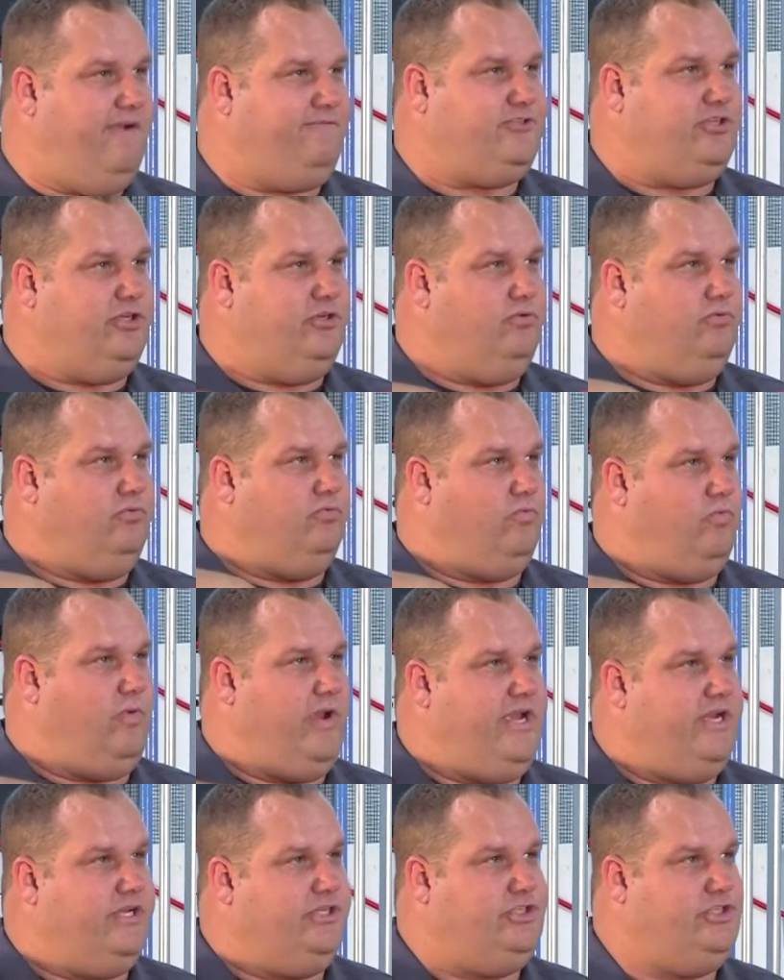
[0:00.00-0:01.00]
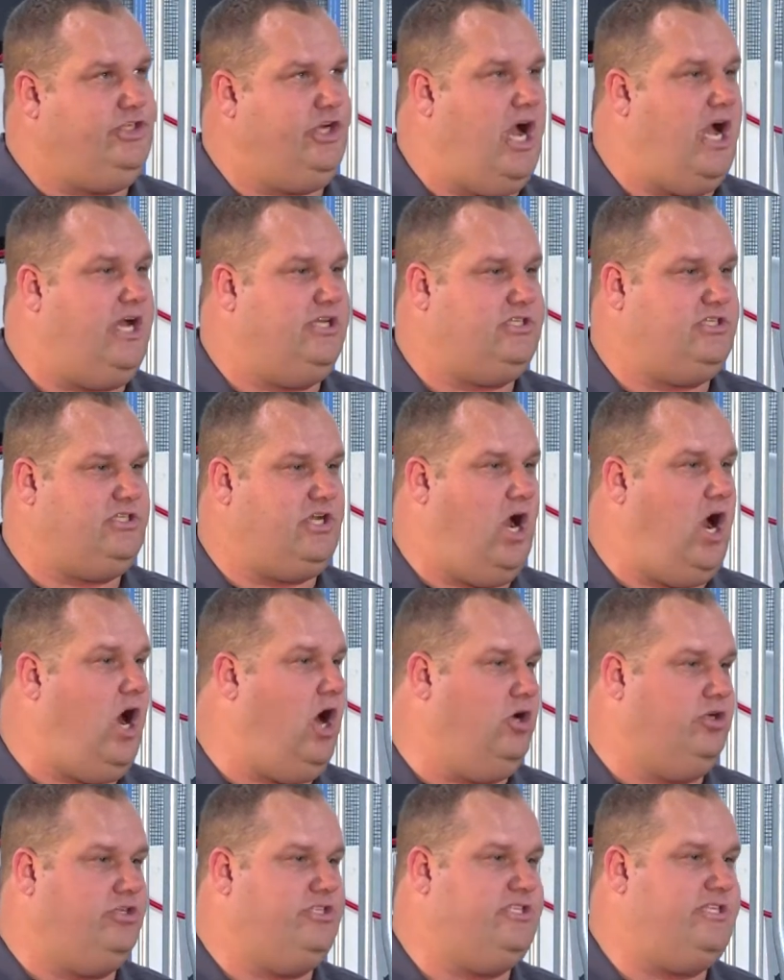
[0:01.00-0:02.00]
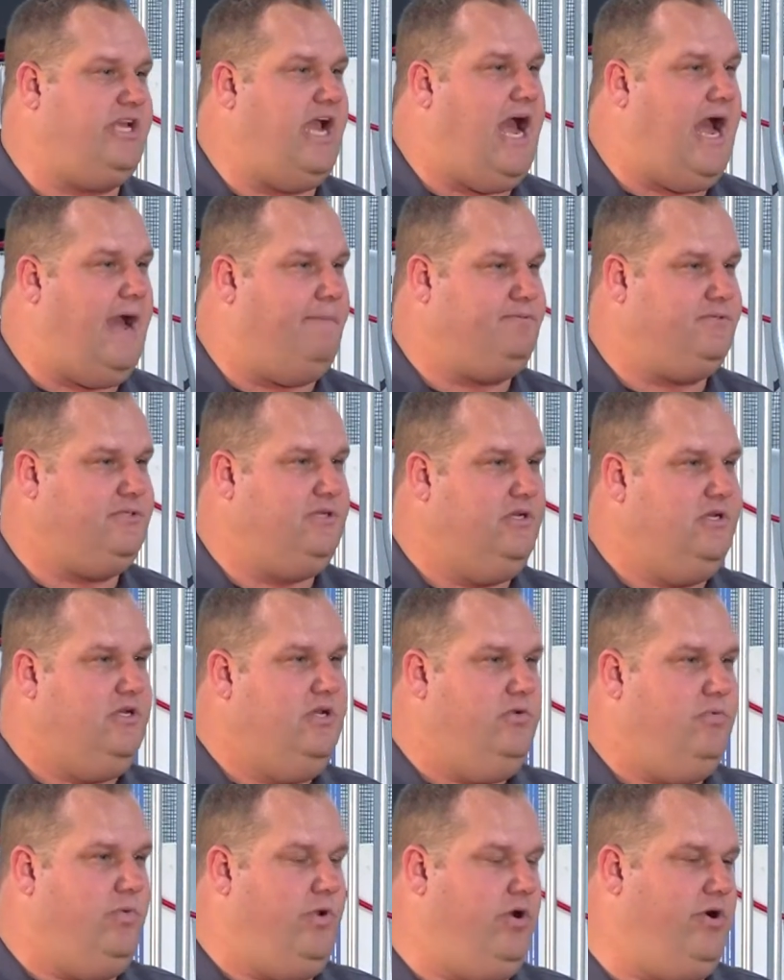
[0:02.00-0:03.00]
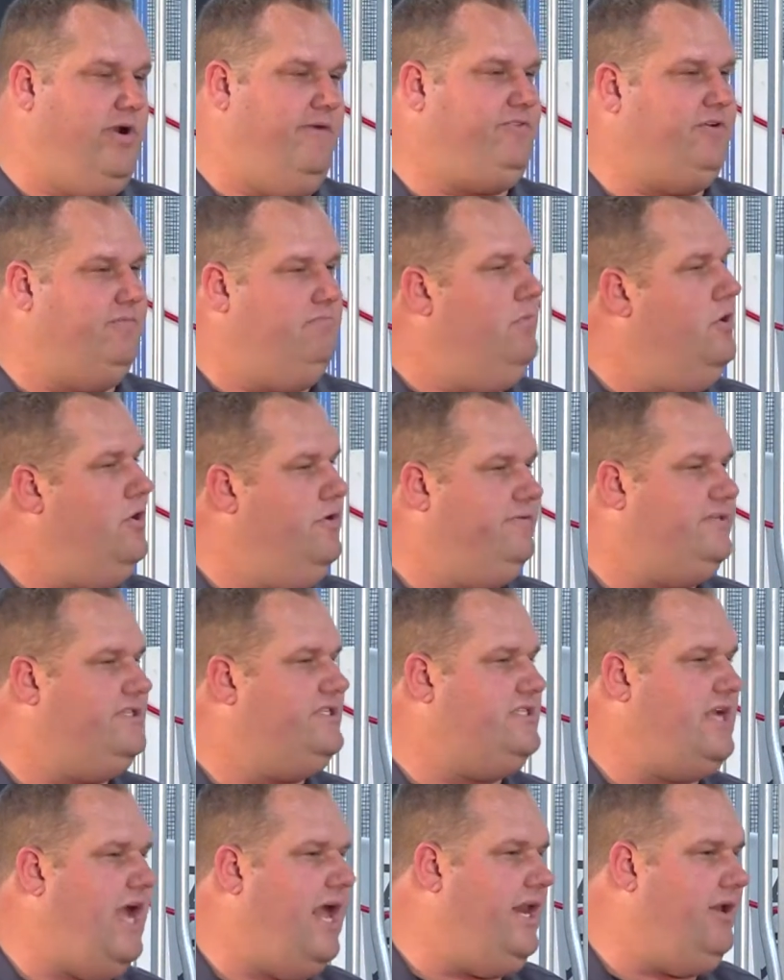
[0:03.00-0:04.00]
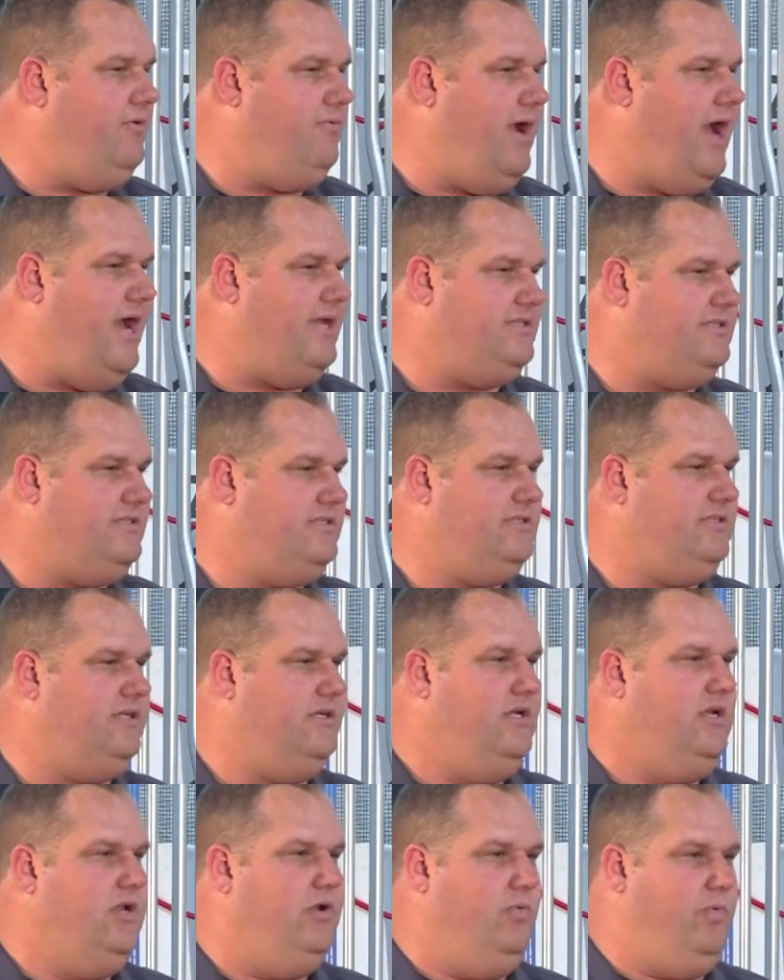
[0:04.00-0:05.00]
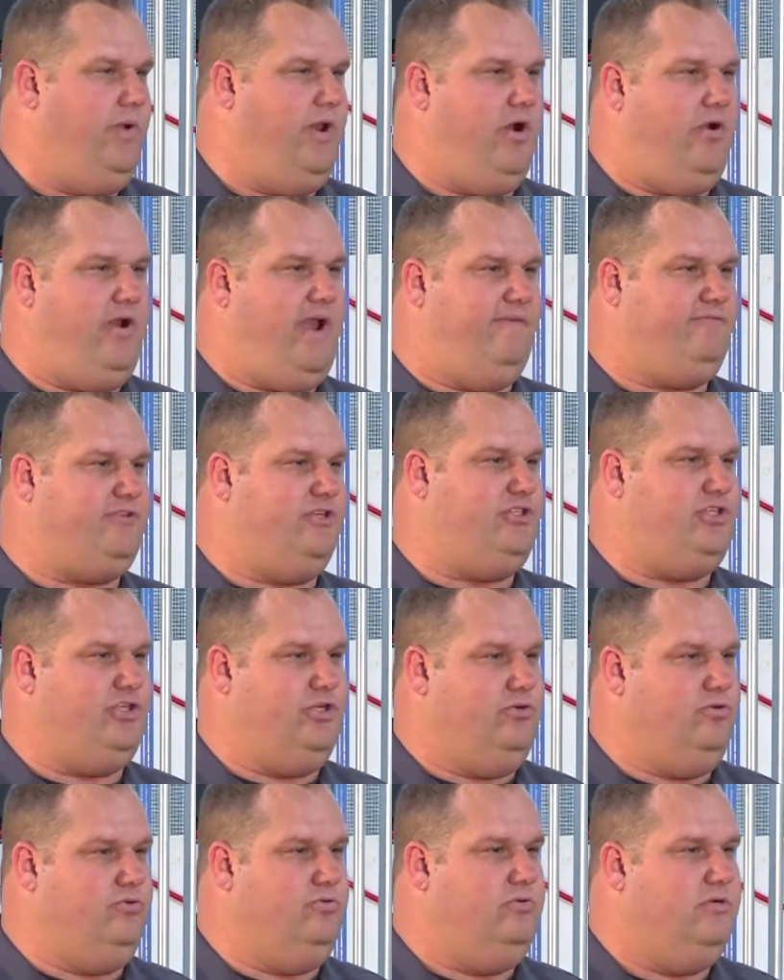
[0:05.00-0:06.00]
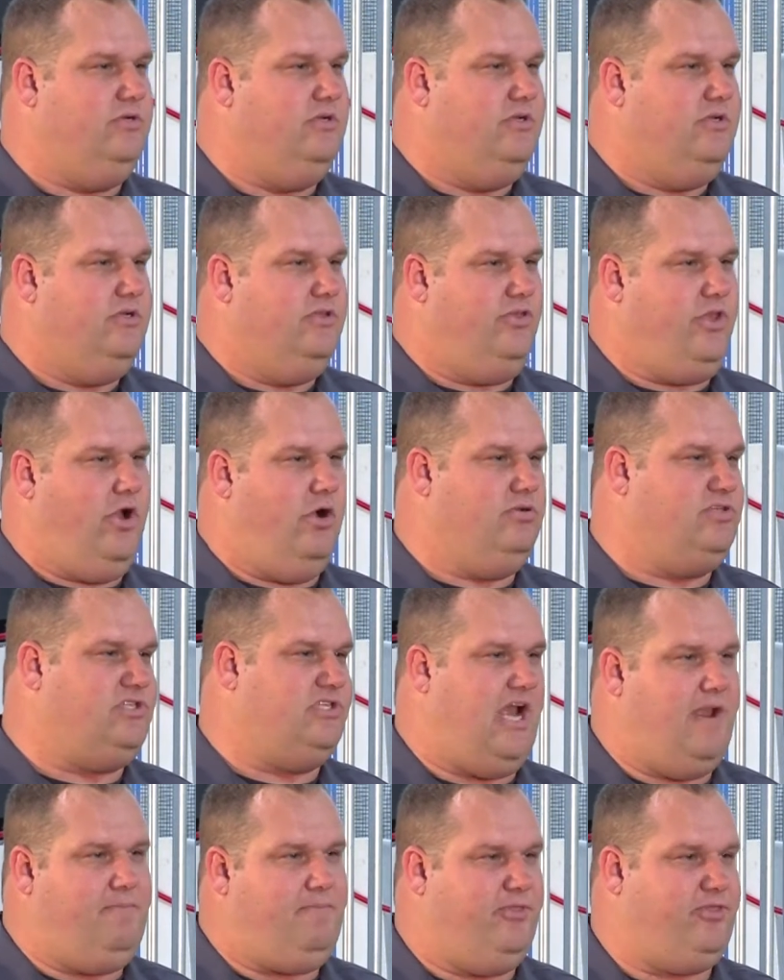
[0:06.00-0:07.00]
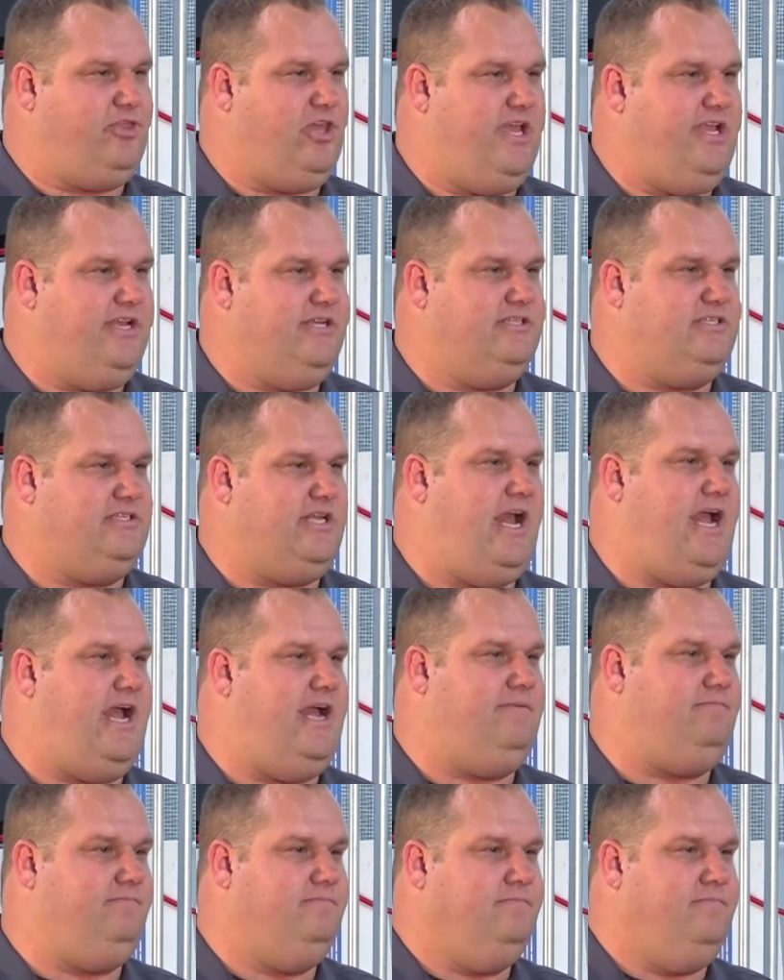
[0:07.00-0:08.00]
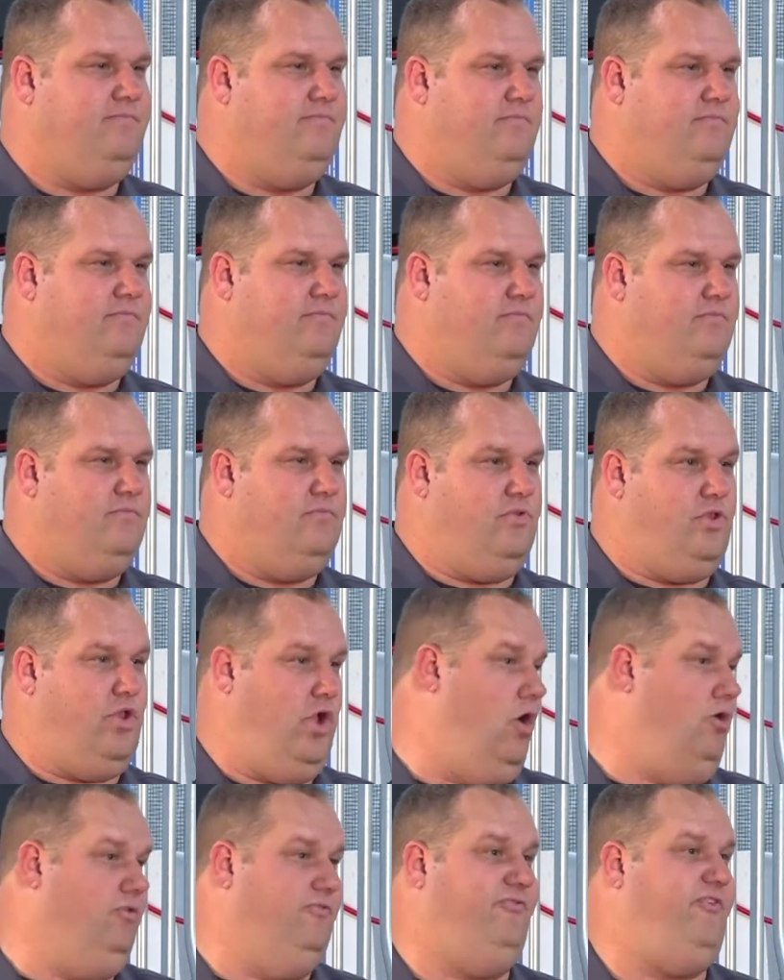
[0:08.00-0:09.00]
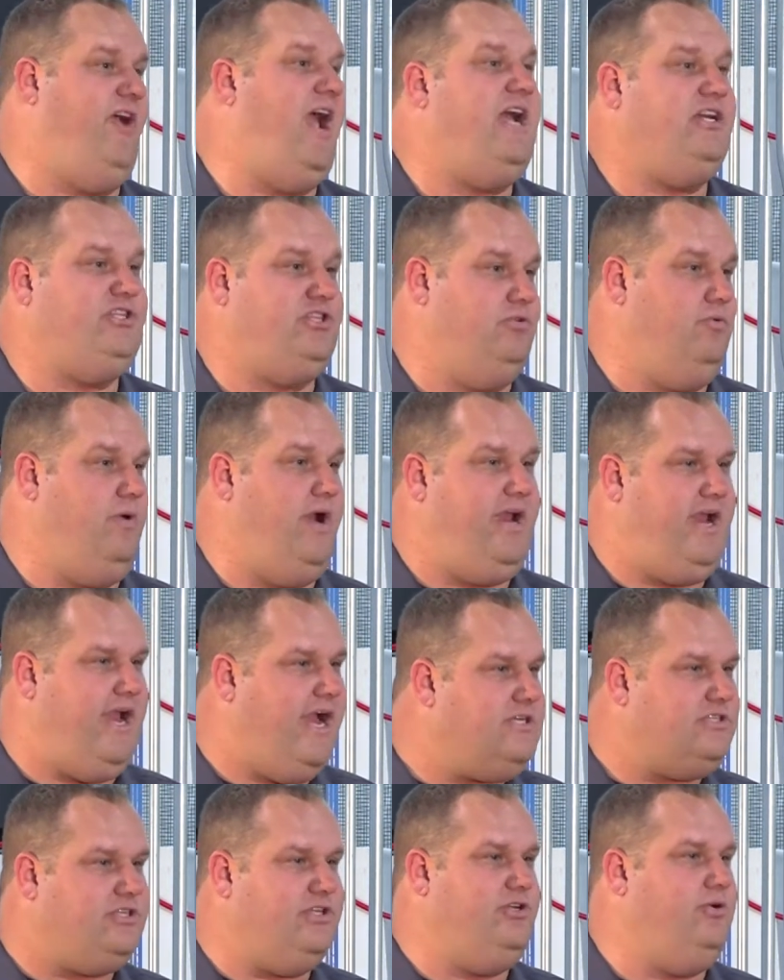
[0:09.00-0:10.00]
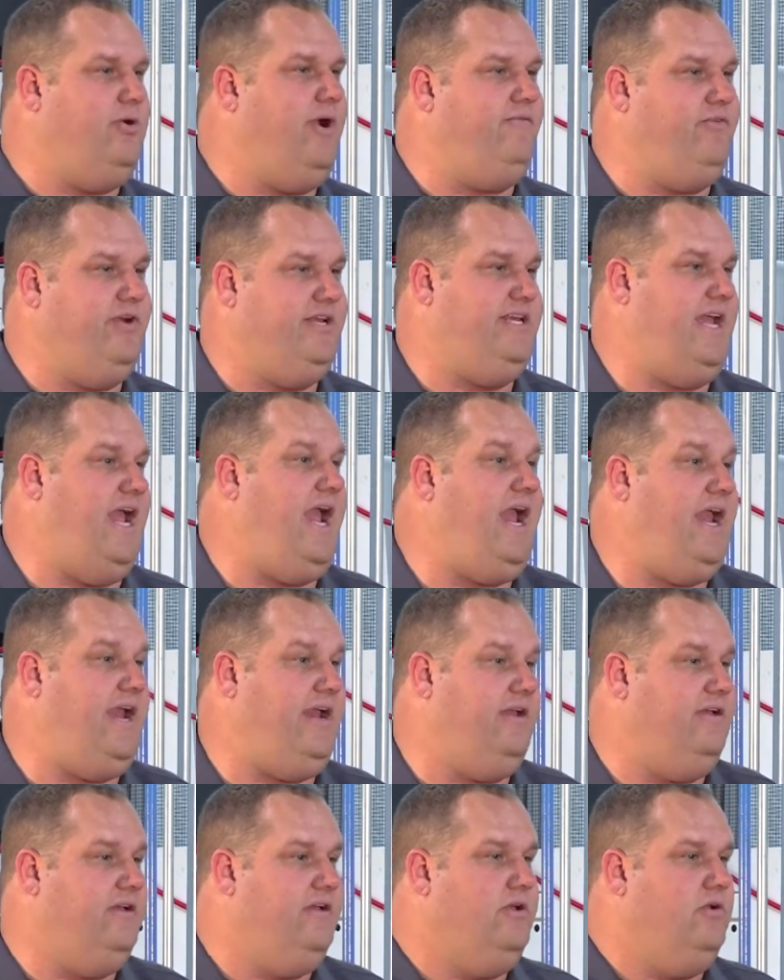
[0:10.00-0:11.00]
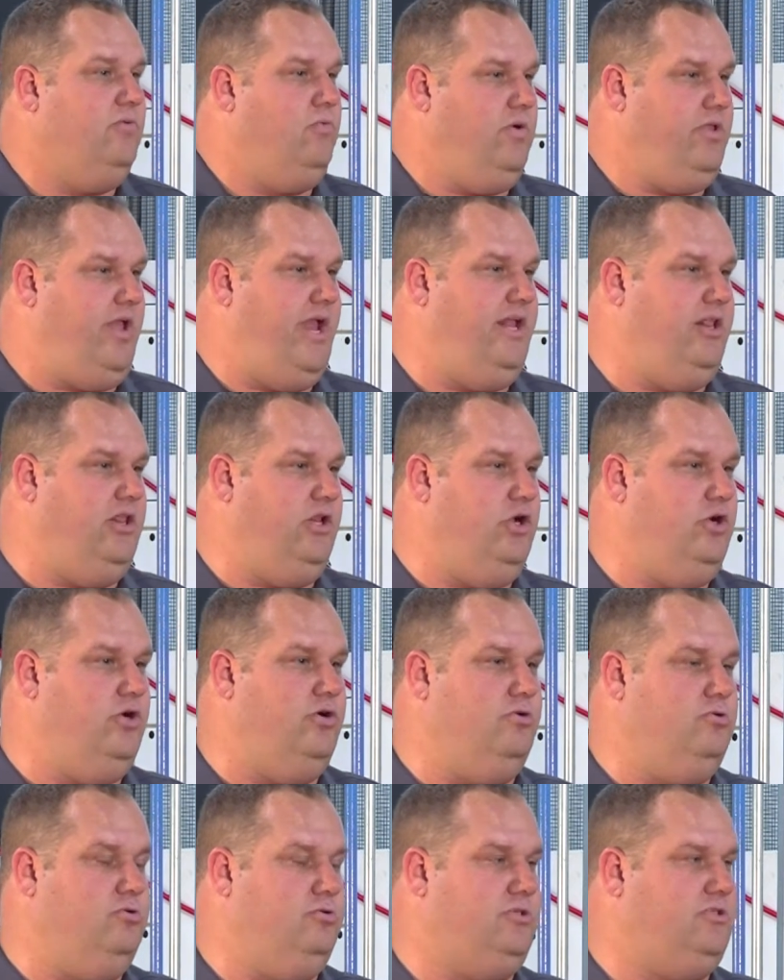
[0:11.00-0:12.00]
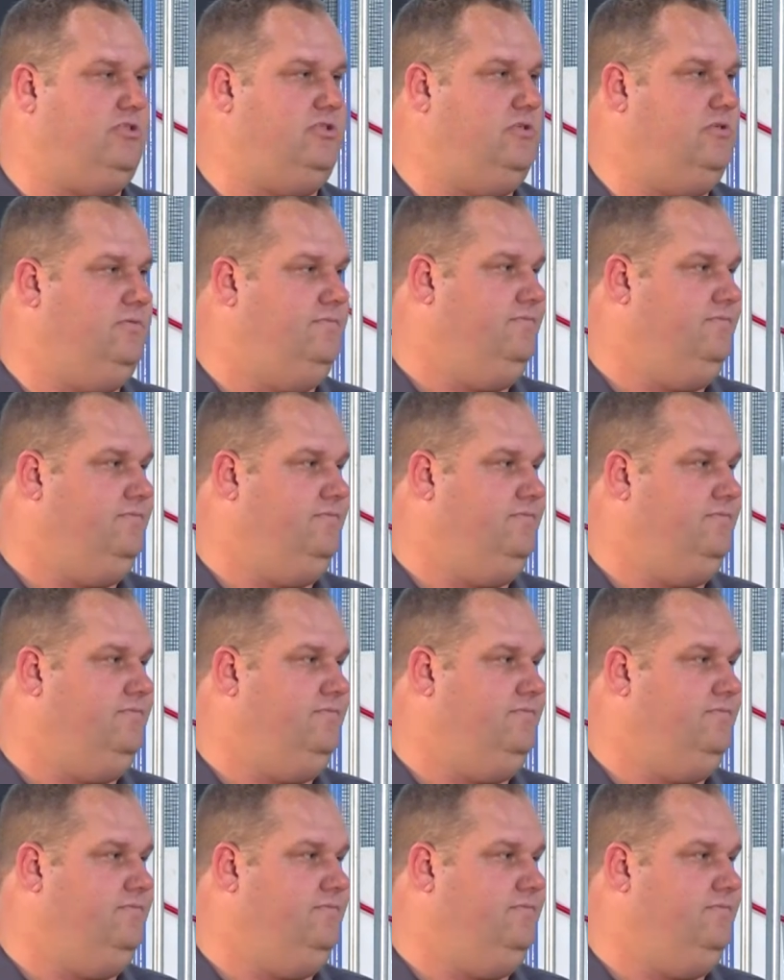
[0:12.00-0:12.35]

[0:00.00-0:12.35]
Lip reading: to readjust hard stops. We don't have to move steady rests. We don't have to do those type of things that the old-fashioned way has to do every day, where they lose